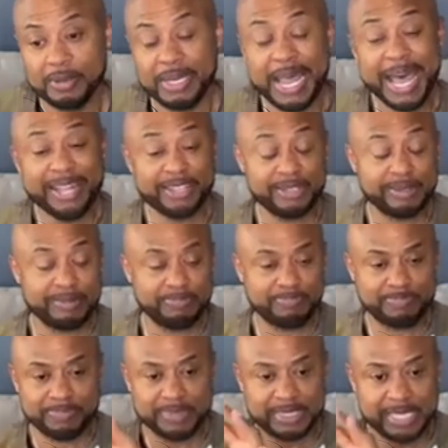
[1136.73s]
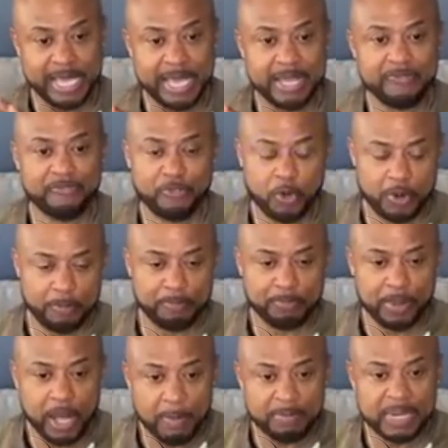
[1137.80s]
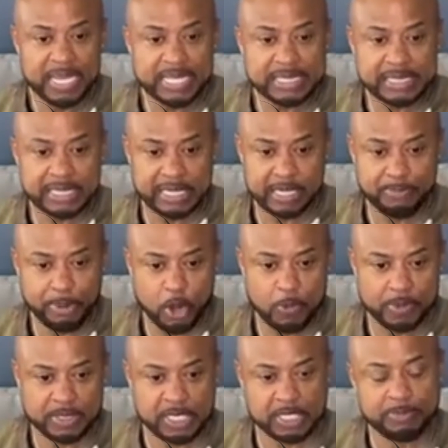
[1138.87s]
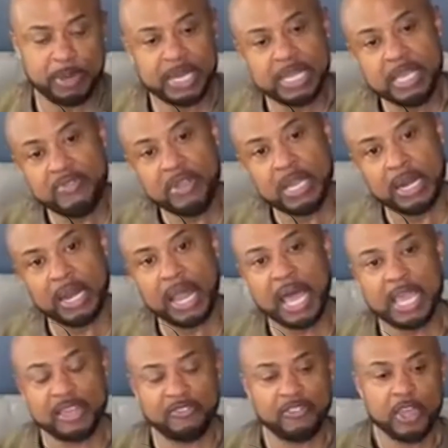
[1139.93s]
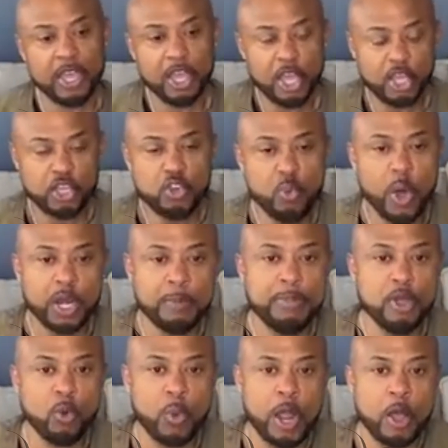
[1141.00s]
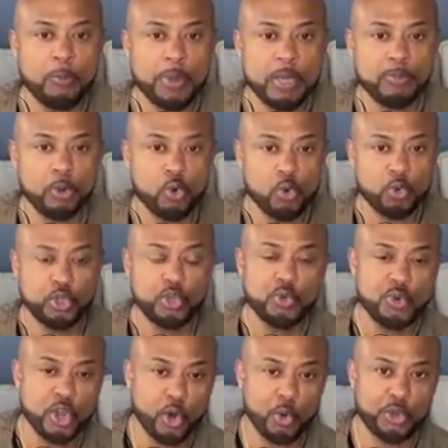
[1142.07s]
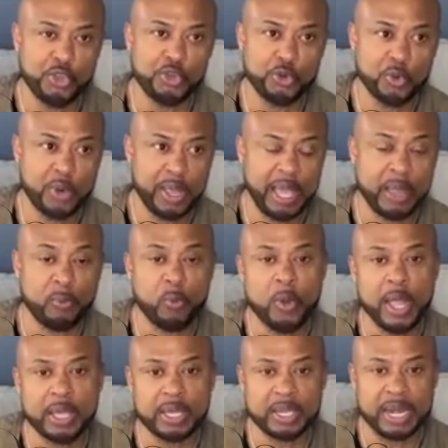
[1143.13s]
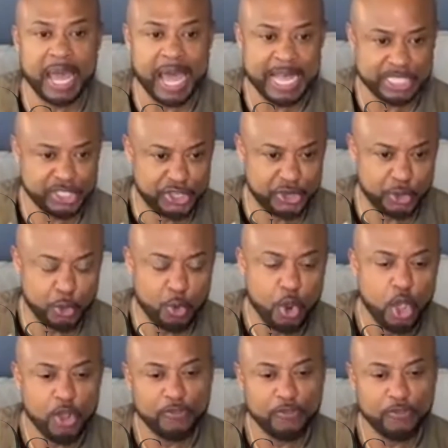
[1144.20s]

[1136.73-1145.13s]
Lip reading: Not saying for publicity purposes, but even in life, you want to be around people who do know you and recognize you